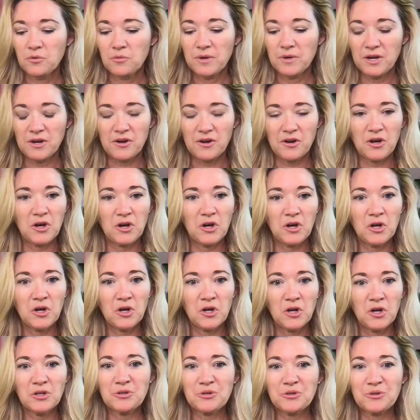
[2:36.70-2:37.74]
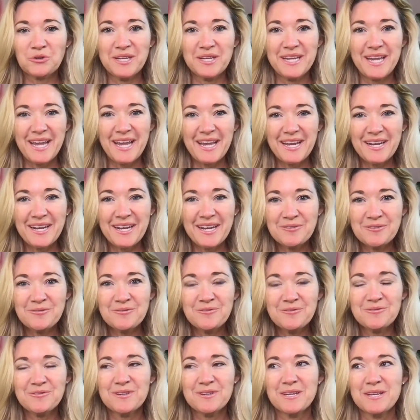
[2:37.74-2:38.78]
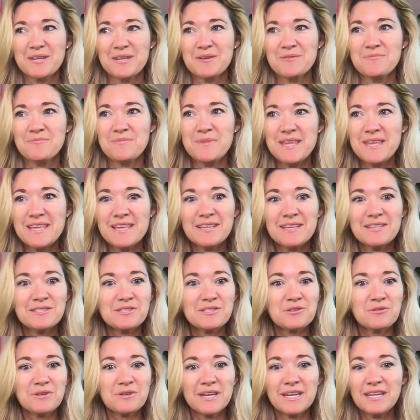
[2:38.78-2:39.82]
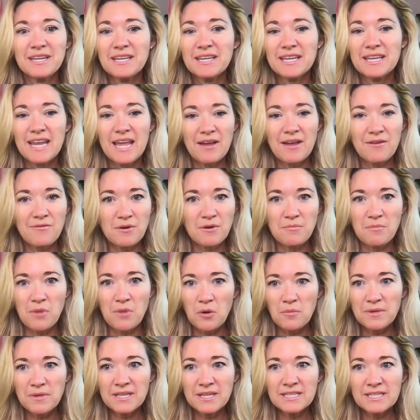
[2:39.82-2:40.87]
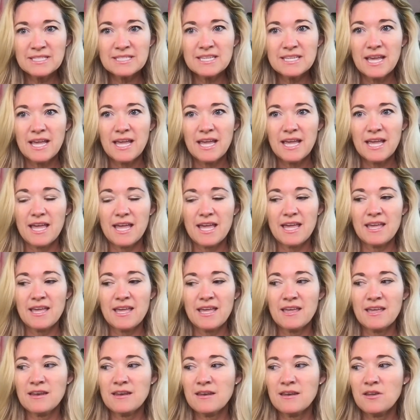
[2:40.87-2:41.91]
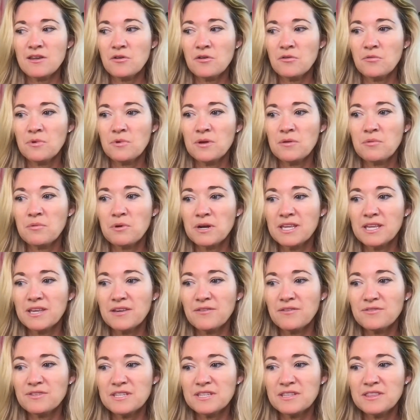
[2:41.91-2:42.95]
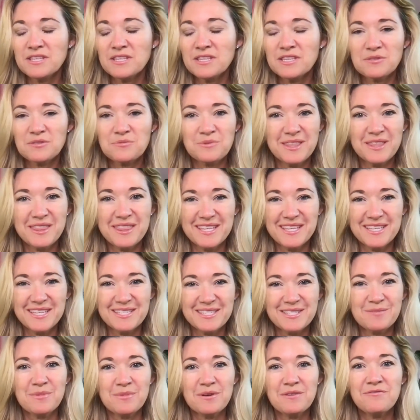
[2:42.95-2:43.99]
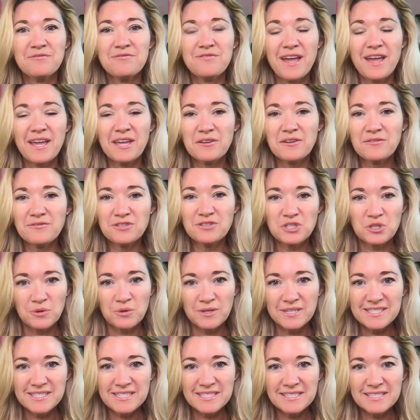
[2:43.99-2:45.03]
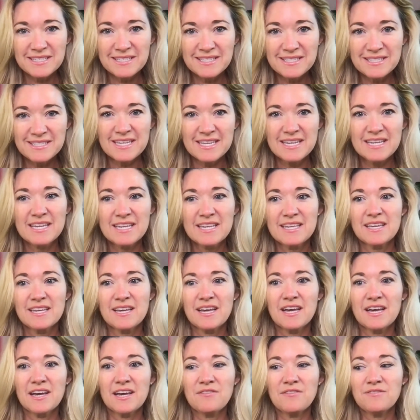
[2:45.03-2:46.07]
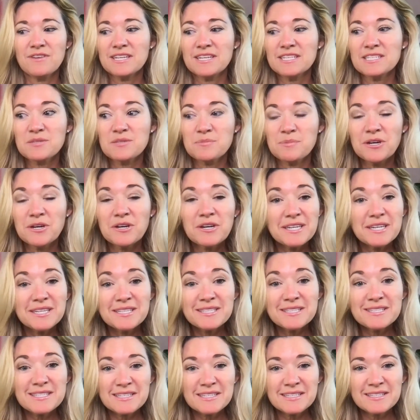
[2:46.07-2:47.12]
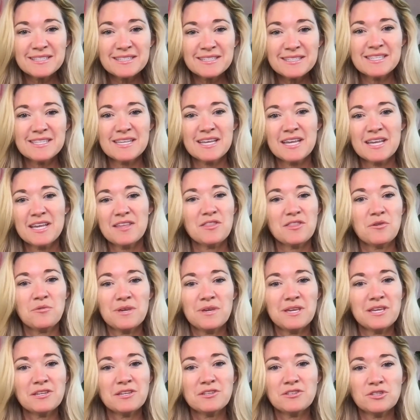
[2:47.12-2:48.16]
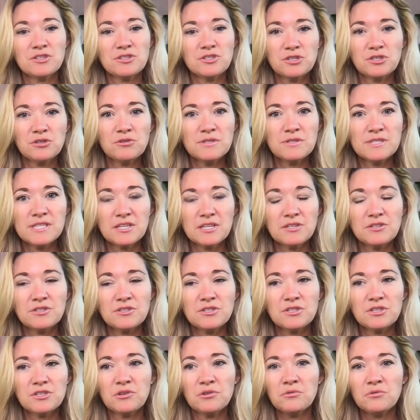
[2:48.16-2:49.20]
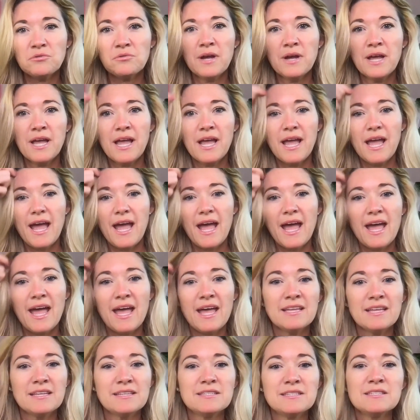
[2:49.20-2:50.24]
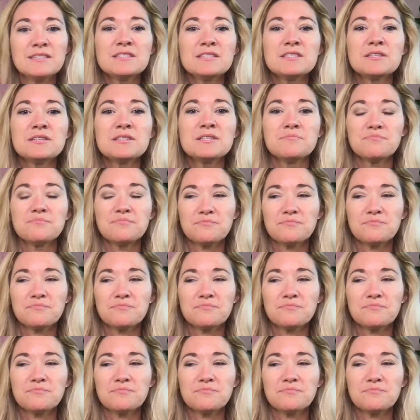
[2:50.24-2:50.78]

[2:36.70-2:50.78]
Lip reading: We are all creative beings, creating in every moment. And we were gifted with this buffet of choices, of experiences that we get to choose into. And